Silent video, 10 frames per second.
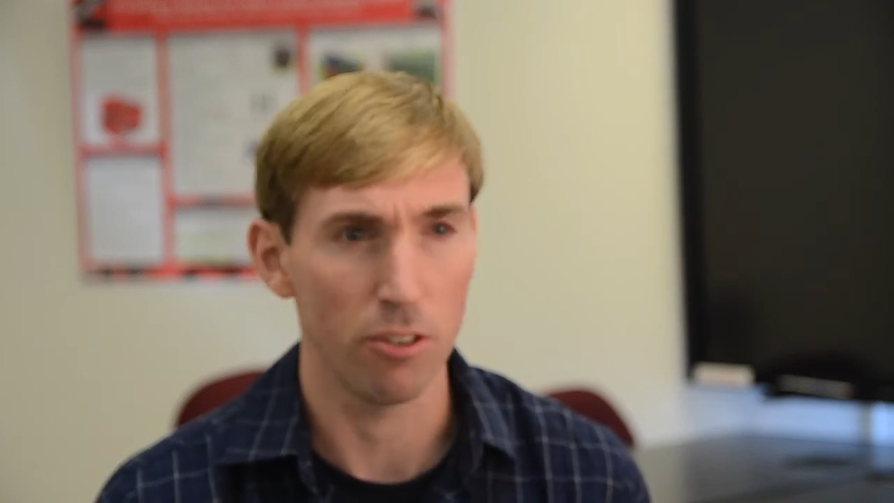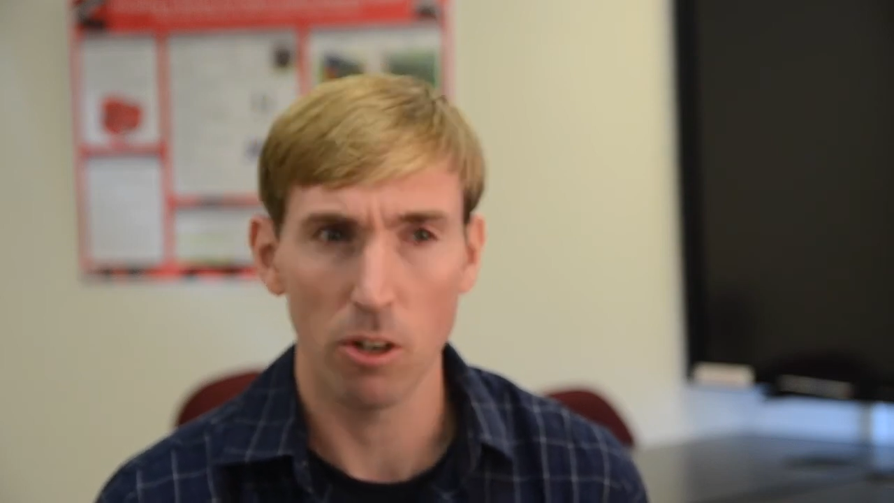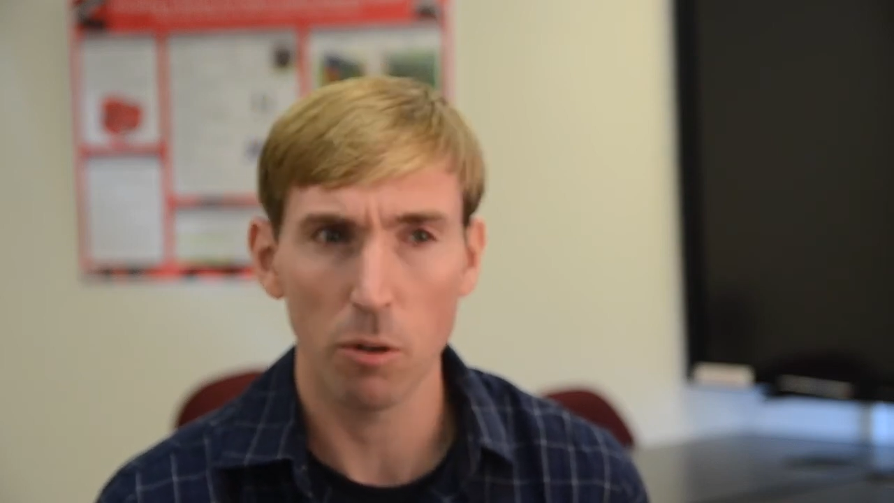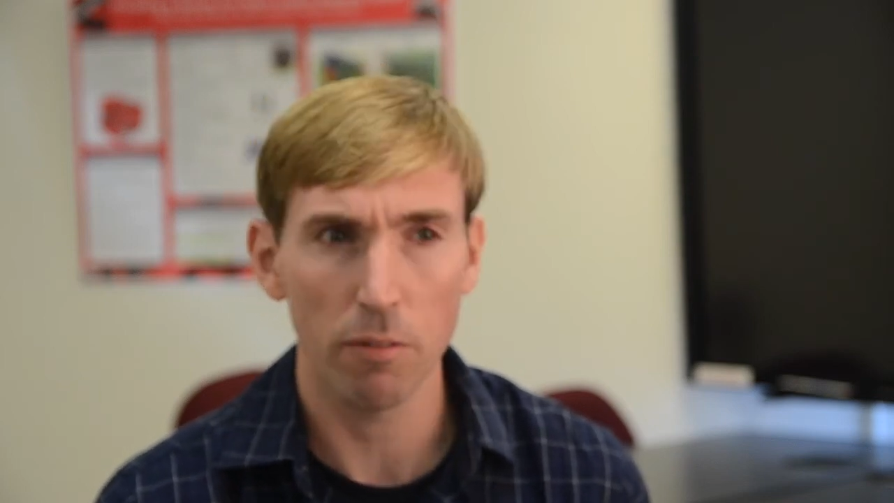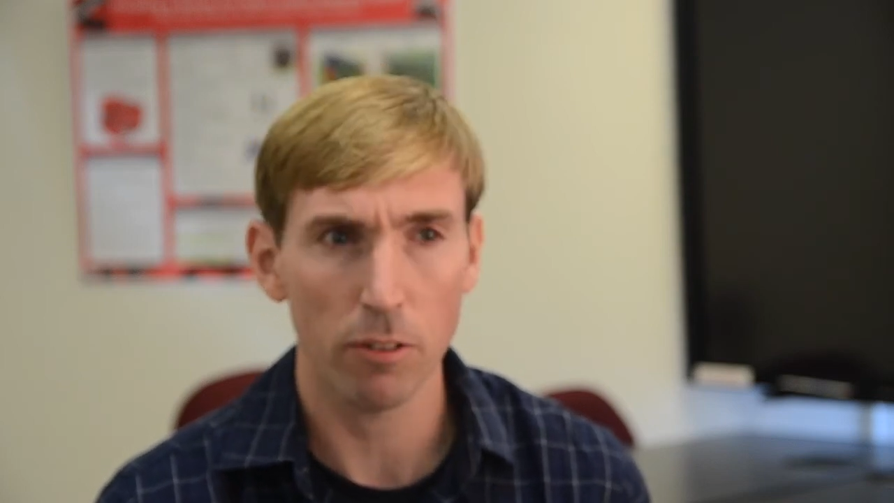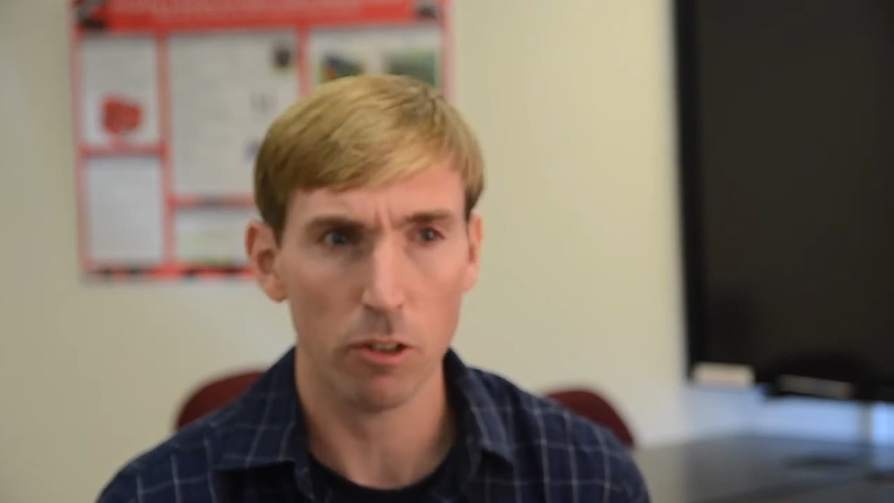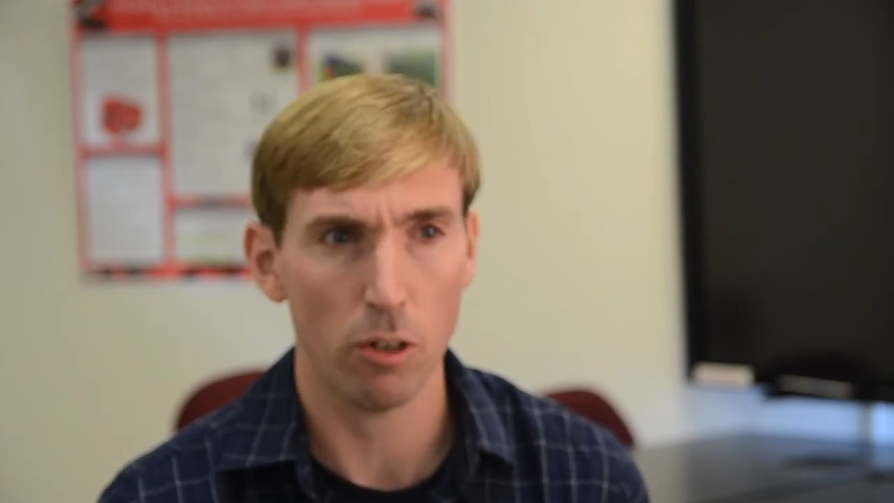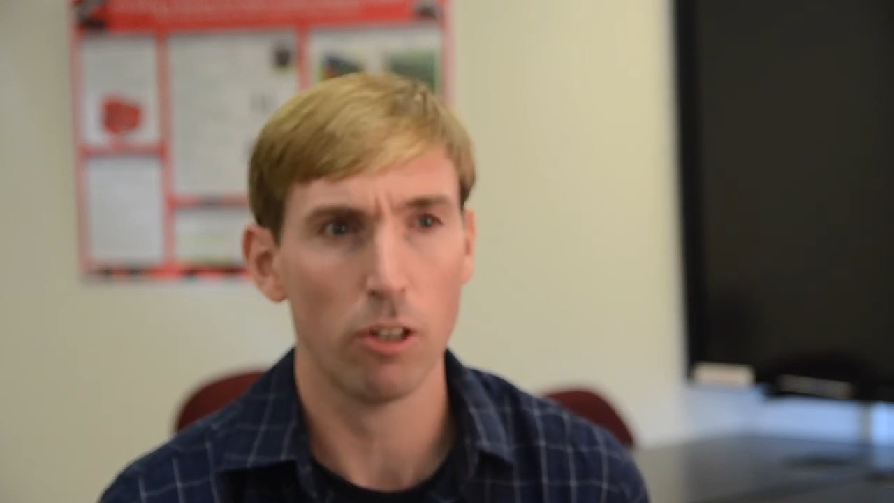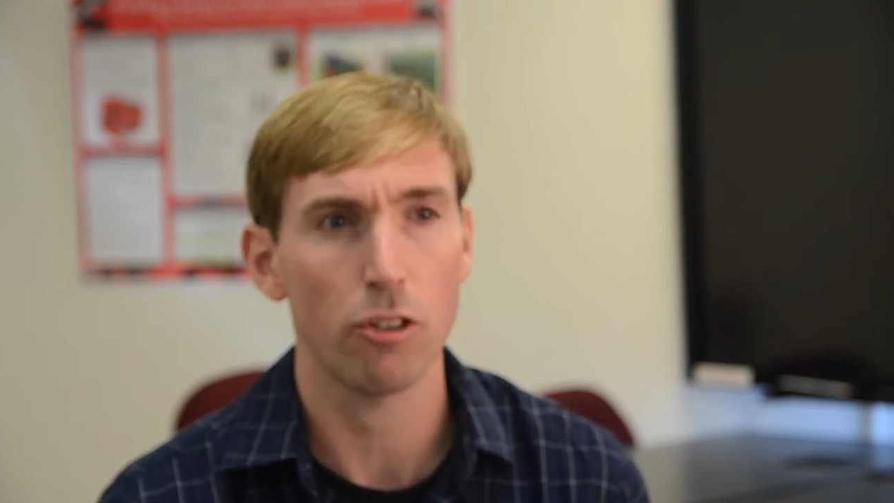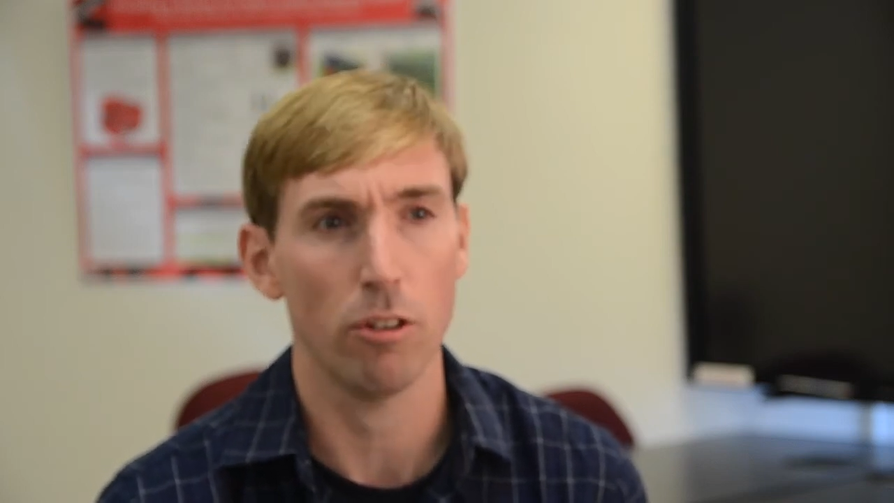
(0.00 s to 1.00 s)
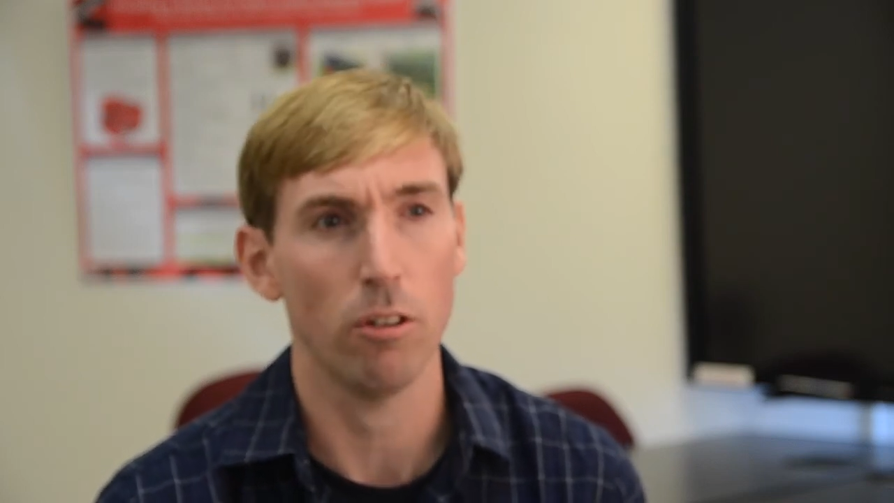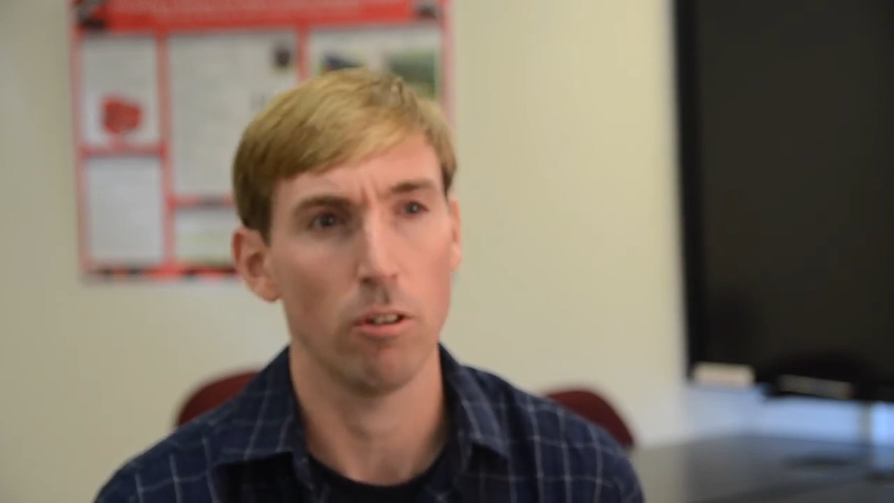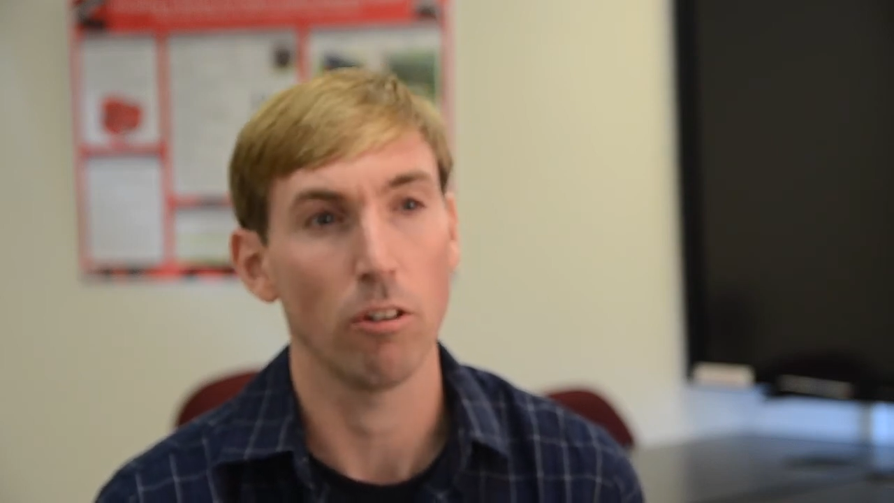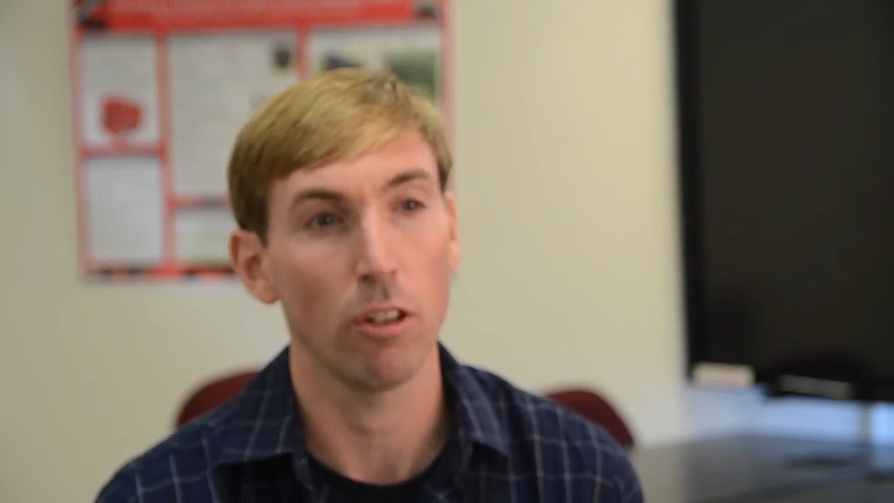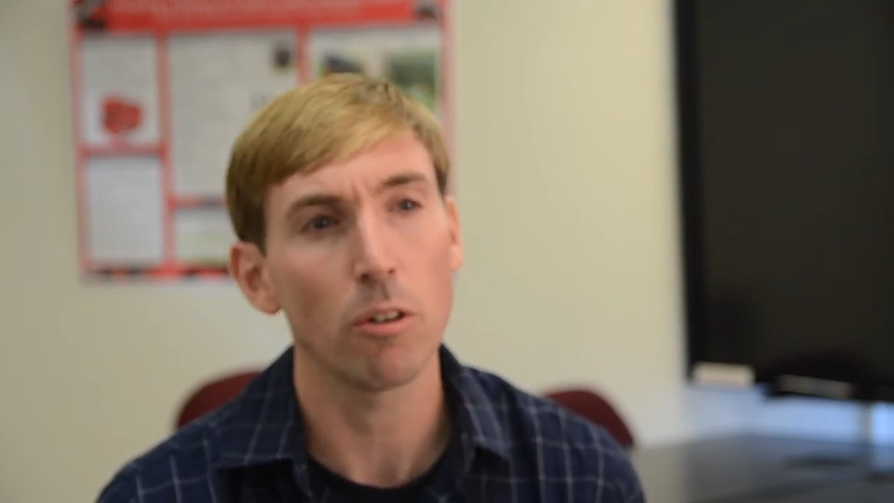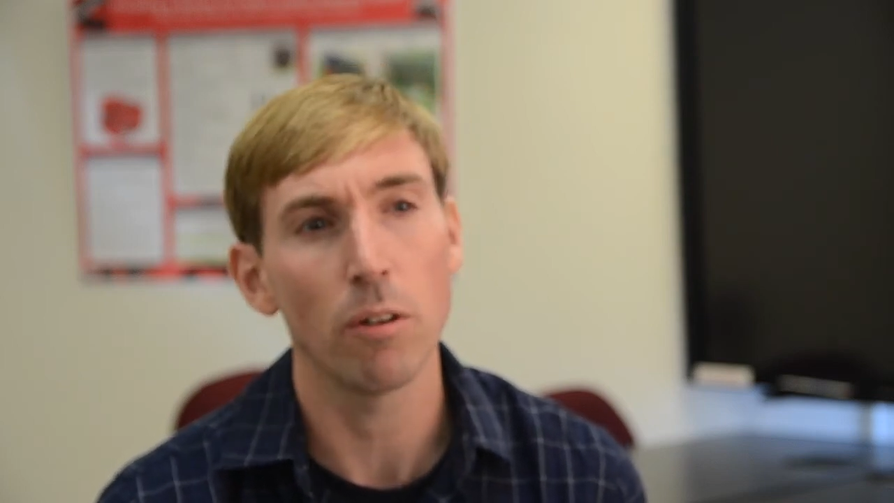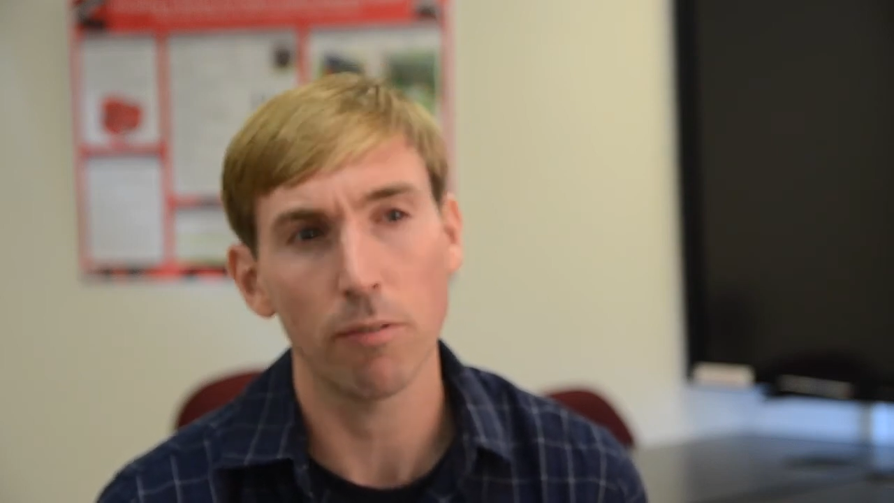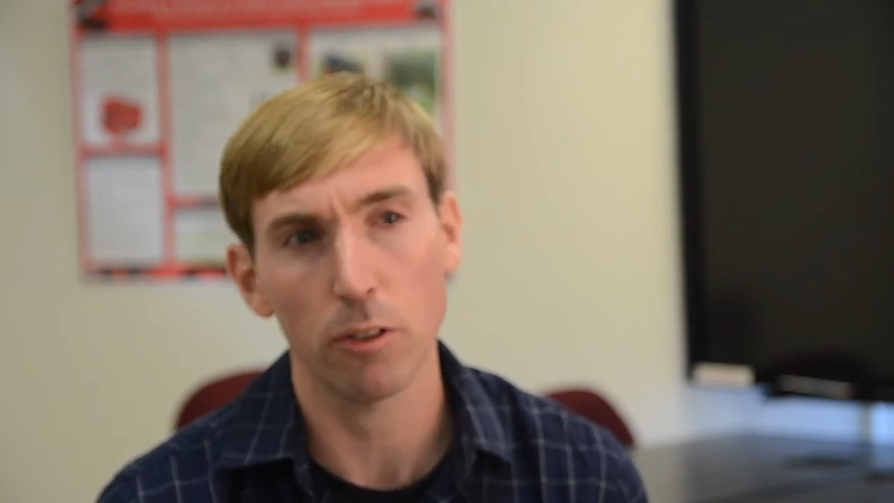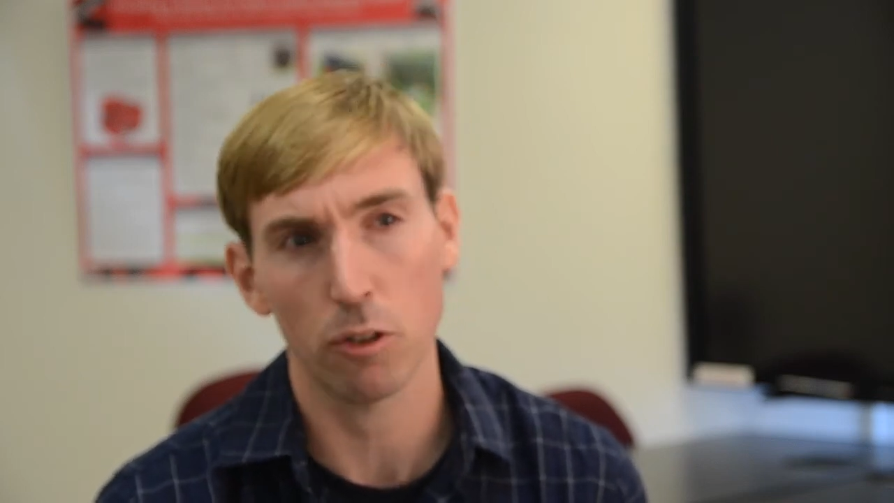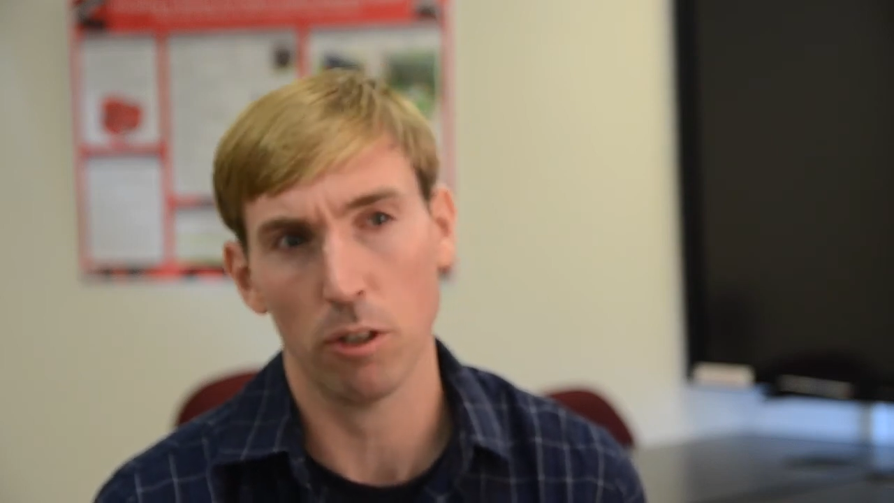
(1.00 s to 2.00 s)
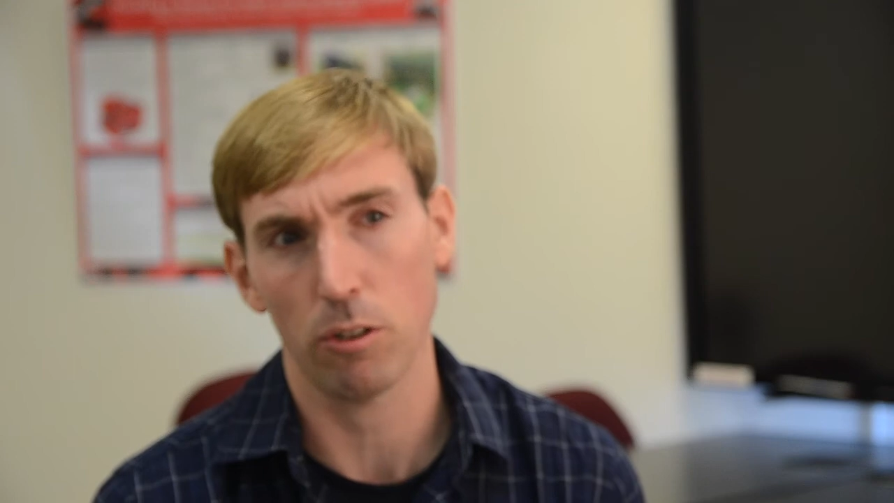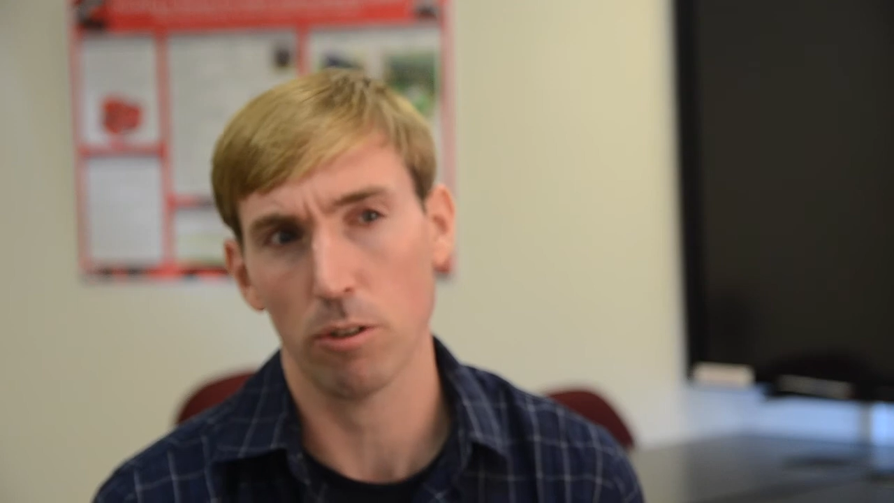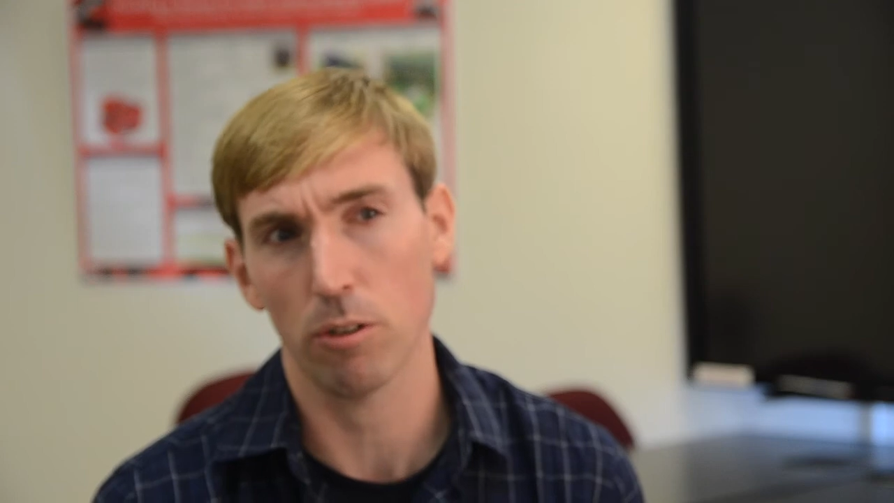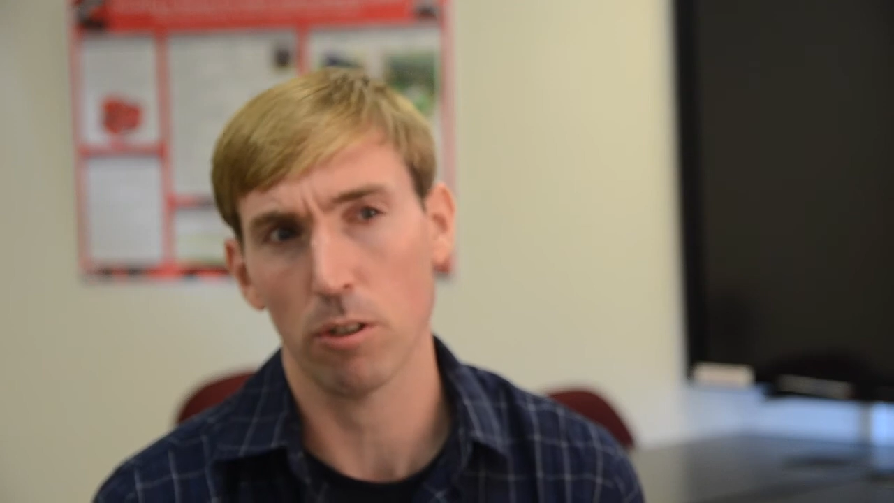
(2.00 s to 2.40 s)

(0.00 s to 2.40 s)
no infrastructure or little infrastructure